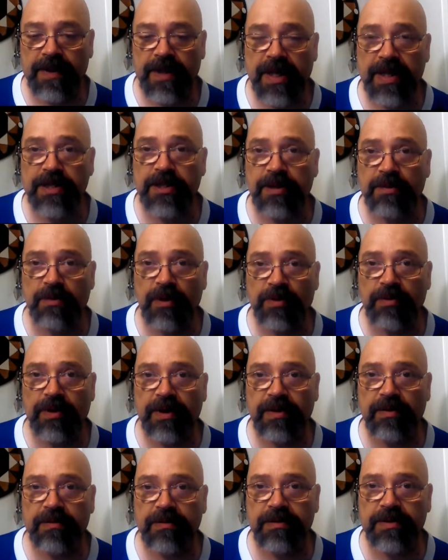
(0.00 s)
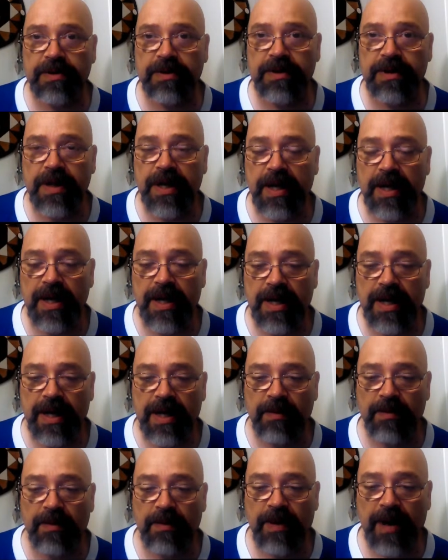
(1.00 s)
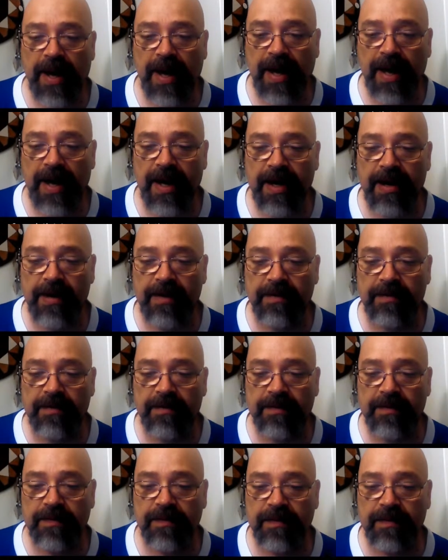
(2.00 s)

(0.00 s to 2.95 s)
testimonials, it will have